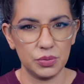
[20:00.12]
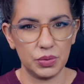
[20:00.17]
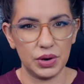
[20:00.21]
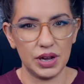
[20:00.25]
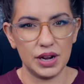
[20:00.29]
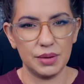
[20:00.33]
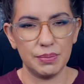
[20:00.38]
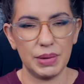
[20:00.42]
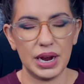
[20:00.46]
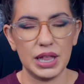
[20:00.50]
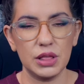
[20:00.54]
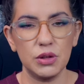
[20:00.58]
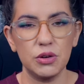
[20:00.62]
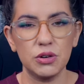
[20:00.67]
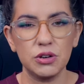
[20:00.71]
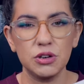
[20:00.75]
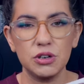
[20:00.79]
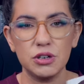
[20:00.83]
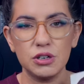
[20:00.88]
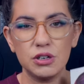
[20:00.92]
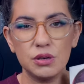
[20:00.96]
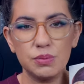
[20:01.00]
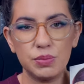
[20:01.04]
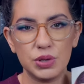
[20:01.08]
one. My
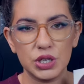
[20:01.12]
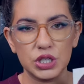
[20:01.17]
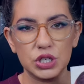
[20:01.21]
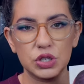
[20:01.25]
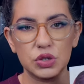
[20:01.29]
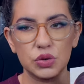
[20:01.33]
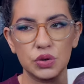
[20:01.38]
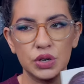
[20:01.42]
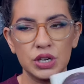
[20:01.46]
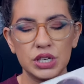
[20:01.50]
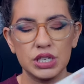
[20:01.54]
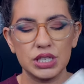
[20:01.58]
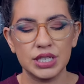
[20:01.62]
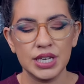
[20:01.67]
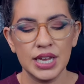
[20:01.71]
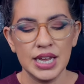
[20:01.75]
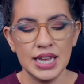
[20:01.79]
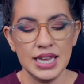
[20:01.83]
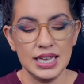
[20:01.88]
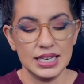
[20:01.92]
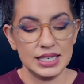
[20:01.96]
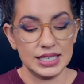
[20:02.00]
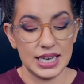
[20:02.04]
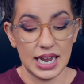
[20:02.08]
local bookstores
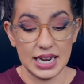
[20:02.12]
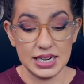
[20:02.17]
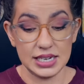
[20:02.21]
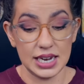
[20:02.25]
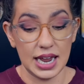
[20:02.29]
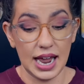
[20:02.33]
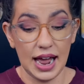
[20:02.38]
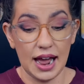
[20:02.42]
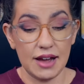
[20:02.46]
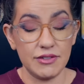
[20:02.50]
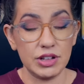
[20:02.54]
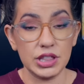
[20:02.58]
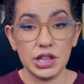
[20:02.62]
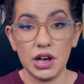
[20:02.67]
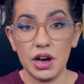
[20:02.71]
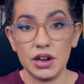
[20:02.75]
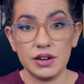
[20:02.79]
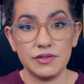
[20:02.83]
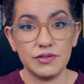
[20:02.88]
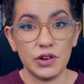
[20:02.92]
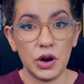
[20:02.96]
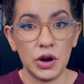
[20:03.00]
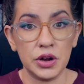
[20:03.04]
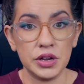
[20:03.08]
tend to have a lot
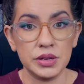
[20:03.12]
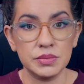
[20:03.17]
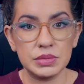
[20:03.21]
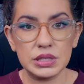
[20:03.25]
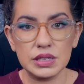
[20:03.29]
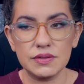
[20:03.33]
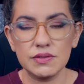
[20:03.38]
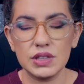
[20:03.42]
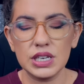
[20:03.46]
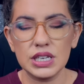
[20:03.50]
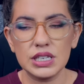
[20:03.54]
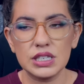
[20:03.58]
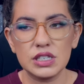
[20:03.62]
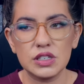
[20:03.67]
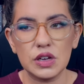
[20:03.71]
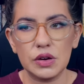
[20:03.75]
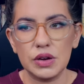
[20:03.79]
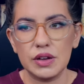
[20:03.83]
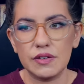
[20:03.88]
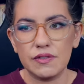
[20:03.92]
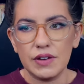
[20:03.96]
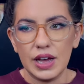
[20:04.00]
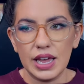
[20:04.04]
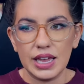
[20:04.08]
of volumes of this, so
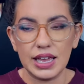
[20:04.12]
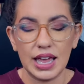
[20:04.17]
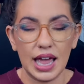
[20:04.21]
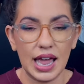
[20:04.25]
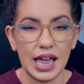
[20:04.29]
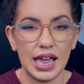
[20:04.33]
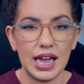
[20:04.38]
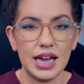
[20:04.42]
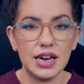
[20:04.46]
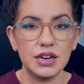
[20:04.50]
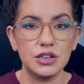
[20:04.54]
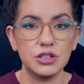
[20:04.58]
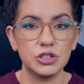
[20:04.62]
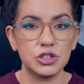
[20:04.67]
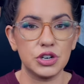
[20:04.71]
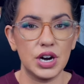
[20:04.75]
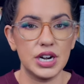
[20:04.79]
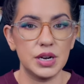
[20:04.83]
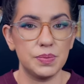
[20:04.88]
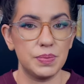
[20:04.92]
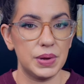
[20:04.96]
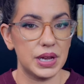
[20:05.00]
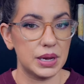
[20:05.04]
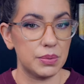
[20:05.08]
if I can, I'll try
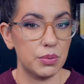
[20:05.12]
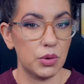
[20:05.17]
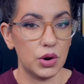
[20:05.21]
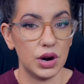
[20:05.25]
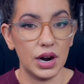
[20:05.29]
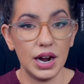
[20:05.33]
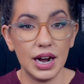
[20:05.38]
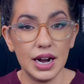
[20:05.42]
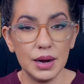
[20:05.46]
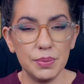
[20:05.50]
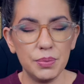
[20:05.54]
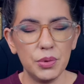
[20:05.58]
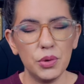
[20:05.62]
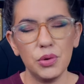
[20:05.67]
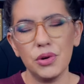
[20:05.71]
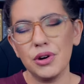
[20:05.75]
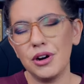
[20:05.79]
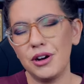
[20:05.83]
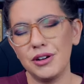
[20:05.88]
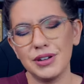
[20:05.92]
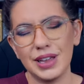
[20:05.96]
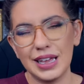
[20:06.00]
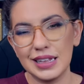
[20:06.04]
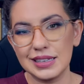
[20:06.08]
to pick more up, or
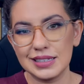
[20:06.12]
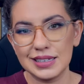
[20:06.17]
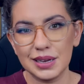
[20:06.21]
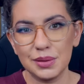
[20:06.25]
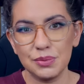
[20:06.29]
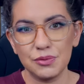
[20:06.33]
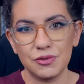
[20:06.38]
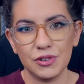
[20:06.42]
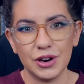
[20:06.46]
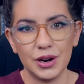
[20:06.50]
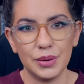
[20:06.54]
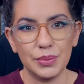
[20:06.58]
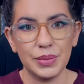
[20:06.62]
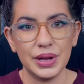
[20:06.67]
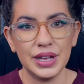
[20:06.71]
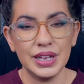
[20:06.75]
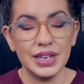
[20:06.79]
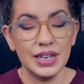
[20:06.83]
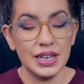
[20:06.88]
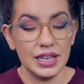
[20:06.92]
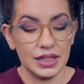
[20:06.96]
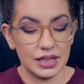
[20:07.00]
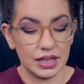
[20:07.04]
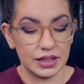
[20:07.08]
I'll get some from
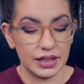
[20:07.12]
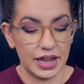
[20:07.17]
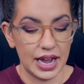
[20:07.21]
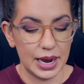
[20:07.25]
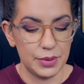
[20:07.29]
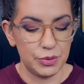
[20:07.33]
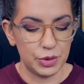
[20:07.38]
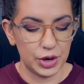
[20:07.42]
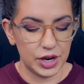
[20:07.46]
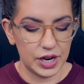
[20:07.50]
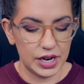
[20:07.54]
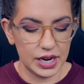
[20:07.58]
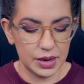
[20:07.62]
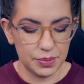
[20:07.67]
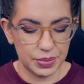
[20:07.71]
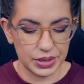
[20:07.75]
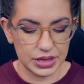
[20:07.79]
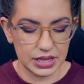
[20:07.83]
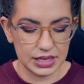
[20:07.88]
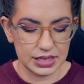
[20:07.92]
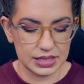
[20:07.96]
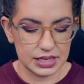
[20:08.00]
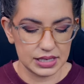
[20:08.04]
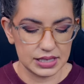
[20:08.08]
the library.
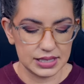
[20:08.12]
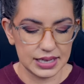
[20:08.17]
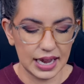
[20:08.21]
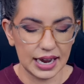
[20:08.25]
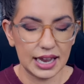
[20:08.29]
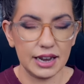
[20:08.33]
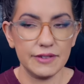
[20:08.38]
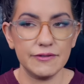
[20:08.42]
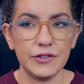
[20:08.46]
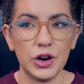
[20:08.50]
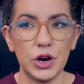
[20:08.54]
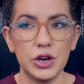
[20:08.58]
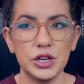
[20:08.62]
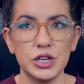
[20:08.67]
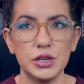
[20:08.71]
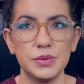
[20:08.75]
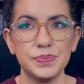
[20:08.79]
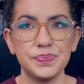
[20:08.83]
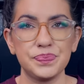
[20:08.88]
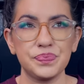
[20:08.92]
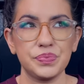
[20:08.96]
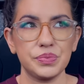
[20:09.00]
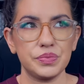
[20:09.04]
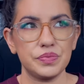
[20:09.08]
But this second
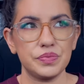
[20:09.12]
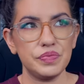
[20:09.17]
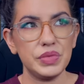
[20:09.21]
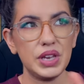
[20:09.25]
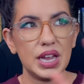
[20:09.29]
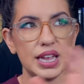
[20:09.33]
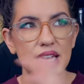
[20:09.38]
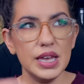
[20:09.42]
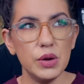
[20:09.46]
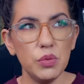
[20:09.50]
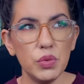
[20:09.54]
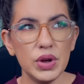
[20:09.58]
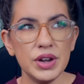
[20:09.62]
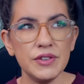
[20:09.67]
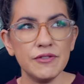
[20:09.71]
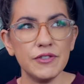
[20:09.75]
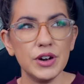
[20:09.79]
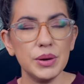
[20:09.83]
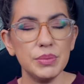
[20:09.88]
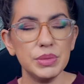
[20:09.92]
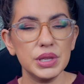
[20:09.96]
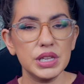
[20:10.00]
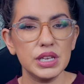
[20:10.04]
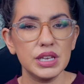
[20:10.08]
volume, it went
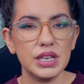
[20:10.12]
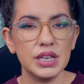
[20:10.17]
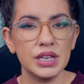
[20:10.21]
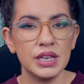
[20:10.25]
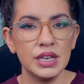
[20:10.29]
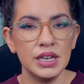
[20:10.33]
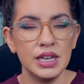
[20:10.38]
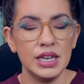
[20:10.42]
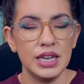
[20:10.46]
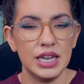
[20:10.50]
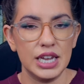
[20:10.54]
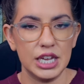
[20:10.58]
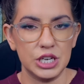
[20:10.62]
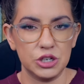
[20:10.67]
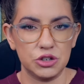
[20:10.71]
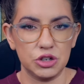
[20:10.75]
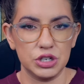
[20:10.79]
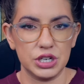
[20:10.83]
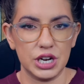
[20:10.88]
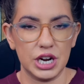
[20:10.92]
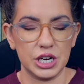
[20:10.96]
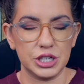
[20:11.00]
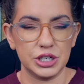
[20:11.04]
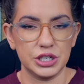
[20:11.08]
from the
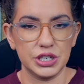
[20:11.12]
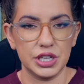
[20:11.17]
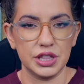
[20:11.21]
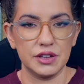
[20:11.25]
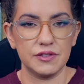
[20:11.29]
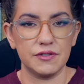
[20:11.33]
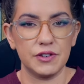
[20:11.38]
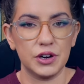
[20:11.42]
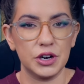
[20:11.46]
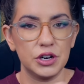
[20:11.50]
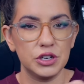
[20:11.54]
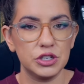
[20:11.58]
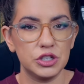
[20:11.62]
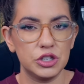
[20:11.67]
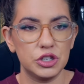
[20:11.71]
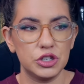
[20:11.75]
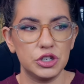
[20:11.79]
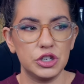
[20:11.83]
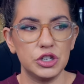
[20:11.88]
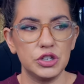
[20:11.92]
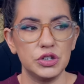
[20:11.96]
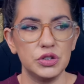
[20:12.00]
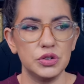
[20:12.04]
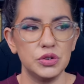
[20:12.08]
introduction in the first
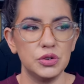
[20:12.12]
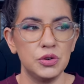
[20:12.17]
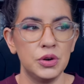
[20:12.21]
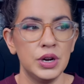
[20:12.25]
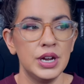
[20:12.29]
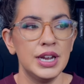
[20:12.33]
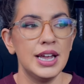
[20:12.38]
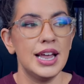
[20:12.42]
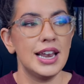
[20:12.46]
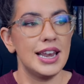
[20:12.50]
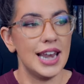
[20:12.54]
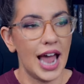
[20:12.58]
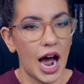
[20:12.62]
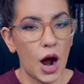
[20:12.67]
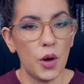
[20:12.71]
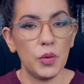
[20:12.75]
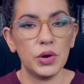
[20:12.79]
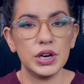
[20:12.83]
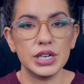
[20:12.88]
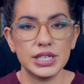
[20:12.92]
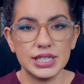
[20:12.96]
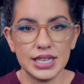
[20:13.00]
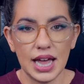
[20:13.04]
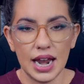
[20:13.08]
to now
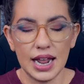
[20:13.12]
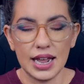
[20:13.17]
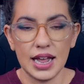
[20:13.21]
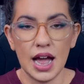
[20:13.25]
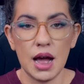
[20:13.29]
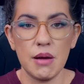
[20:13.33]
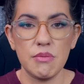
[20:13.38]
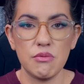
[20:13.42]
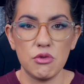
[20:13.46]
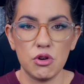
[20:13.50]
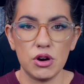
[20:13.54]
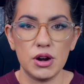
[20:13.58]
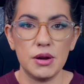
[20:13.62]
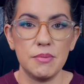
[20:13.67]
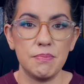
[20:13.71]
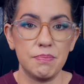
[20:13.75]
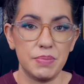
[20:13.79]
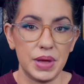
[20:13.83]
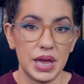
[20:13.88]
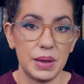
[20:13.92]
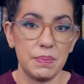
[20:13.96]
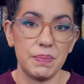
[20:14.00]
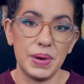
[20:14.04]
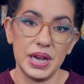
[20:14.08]
we're setting up more
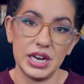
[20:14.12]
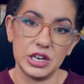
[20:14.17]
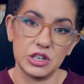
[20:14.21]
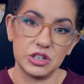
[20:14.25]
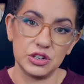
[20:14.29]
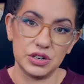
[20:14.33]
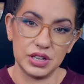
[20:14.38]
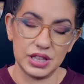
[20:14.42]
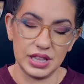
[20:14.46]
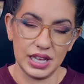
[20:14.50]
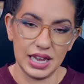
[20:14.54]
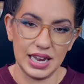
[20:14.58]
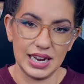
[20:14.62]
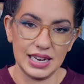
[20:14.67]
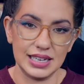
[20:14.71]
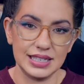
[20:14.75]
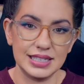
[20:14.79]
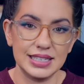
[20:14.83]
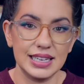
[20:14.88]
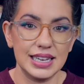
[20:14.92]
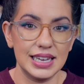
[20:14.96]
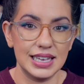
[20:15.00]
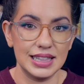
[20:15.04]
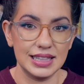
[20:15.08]
big picture
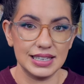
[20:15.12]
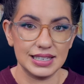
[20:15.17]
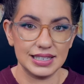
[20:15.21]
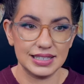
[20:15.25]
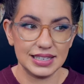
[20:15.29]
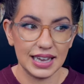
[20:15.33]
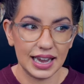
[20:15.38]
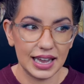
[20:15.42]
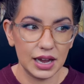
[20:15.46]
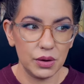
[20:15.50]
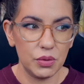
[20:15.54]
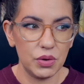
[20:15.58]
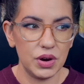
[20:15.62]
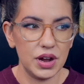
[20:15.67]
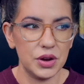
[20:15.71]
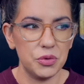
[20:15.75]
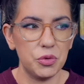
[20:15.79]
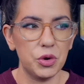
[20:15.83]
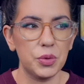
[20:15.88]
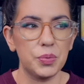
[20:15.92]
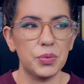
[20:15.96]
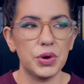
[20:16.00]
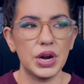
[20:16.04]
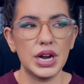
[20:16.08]
things. In the second one,
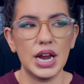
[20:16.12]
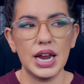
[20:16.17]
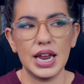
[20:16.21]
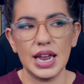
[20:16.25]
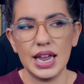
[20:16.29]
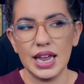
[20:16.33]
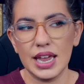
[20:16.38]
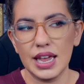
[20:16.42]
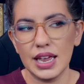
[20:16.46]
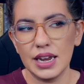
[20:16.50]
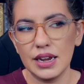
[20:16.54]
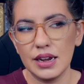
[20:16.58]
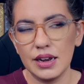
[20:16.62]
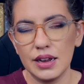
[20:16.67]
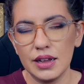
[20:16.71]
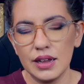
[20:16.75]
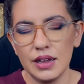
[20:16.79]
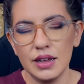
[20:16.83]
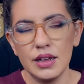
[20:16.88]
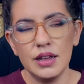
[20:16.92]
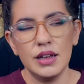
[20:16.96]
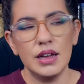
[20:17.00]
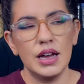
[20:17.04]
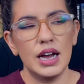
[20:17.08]
we're bringing in
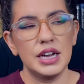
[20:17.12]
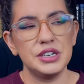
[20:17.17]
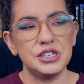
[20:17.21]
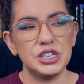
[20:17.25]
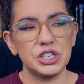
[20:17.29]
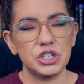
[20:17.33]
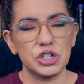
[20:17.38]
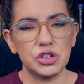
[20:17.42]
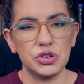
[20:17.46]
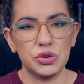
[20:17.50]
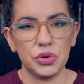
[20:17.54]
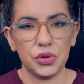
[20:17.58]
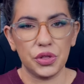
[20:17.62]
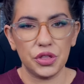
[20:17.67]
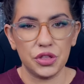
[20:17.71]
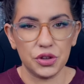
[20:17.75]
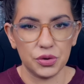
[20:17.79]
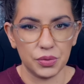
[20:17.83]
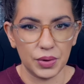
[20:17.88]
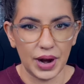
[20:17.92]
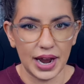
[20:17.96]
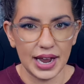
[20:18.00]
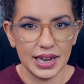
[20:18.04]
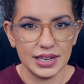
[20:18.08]
additional
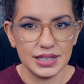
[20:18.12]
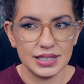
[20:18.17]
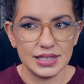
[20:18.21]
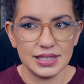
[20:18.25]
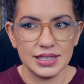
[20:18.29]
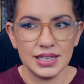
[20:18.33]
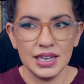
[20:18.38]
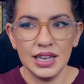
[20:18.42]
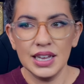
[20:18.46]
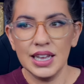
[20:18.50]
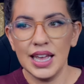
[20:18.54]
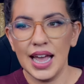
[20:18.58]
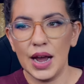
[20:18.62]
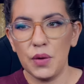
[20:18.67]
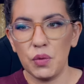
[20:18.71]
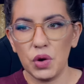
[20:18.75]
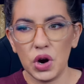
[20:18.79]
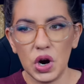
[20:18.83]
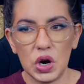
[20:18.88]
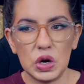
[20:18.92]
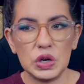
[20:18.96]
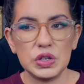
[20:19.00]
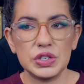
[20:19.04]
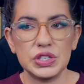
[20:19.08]
threats, and we're
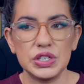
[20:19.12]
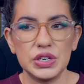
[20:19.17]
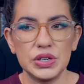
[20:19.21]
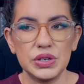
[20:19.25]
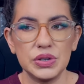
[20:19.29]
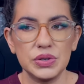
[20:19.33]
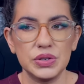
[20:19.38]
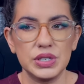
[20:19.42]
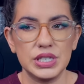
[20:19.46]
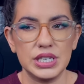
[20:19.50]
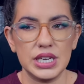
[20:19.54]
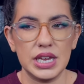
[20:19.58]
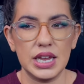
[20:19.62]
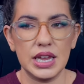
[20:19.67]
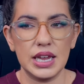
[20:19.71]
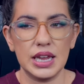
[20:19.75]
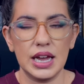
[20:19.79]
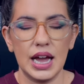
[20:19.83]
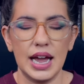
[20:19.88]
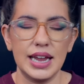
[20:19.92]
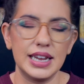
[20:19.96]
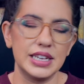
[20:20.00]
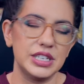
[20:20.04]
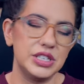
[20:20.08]
also seeing,
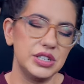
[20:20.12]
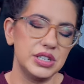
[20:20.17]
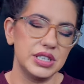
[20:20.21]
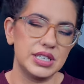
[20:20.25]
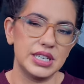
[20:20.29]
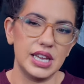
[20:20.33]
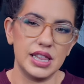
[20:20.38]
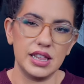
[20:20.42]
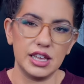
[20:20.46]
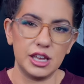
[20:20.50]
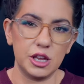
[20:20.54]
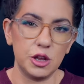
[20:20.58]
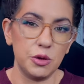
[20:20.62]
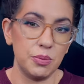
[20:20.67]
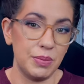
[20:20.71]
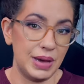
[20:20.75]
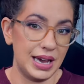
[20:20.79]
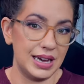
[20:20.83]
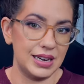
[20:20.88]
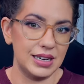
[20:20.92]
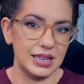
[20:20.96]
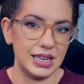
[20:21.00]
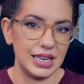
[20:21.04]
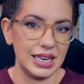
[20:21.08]
I guess you could say, the
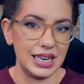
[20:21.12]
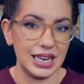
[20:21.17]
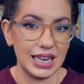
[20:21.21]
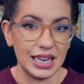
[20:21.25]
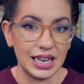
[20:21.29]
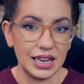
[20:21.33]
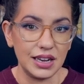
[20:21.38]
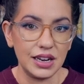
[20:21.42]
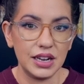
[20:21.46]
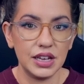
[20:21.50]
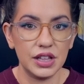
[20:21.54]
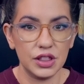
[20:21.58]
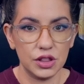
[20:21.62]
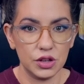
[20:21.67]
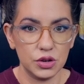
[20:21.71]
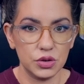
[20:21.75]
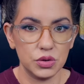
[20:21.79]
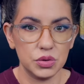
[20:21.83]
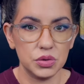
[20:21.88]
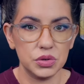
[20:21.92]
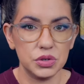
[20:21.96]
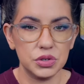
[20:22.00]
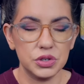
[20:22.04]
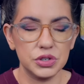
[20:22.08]
humanity in the
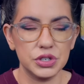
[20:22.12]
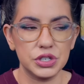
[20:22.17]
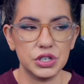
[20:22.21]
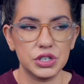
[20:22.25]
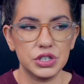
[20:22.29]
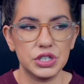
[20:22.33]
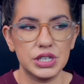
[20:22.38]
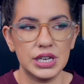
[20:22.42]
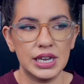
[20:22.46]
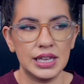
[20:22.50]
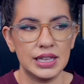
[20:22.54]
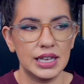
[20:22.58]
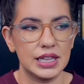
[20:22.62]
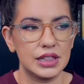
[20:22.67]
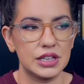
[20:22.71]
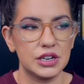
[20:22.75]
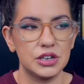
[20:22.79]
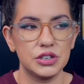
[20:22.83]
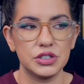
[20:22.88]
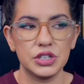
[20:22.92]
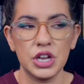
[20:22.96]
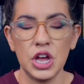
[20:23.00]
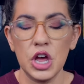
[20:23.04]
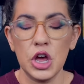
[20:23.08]
ghouls. You're seeing that
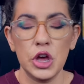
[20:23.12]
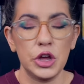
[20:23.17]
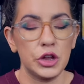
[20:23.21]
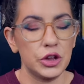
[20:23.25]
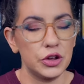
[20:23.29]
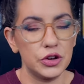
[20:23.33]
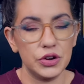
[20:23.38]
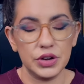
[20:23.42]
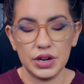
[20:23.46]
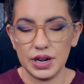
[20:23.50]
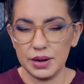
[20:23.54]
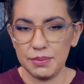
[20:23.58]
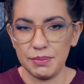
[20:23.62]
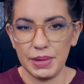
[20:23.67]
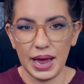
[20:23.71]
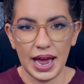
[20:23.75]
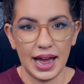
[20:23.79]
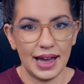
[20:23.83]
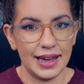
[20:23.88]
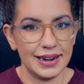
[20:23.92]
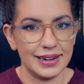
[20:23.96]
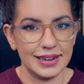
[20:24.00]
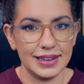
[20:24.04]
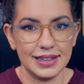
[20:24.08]
there's good and
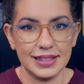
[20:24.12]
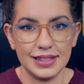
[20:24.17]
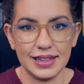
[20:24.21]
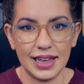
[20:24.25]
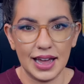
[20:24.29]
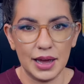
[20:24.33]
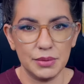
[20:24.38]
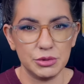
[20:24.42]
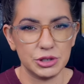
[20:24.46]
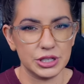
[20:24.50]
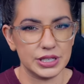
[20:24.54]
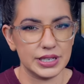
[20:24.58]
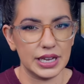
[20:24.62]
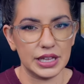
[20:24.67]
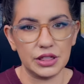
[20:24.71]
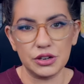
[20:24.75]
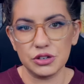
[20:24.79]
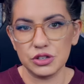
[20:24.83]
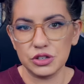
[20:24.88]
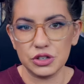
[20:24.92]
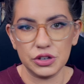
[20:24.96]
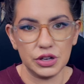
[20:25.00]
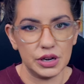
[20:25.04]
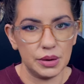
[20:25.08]
bad in them, just like
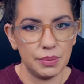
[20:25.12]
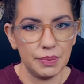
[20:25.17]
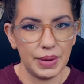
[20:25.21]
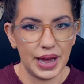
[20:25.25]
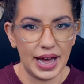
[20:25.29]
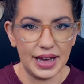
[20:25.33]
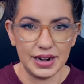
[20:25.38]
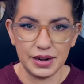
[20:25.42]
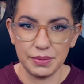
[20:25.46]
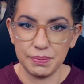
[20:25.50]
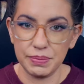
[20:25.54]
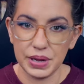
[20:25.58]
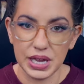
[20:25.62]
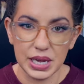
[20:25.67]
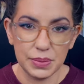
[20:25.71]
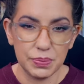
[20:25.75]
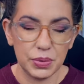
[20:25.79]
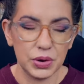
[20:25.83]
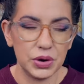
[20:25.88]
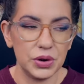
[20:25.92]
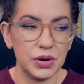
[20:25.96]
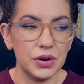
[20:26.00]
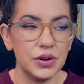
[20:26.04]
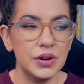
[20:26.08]
there's good and bad in
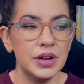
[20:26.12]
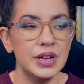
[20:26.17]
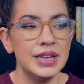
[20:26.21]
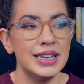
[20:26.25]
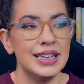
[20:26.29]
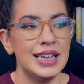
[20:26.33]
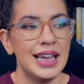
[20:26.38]
people.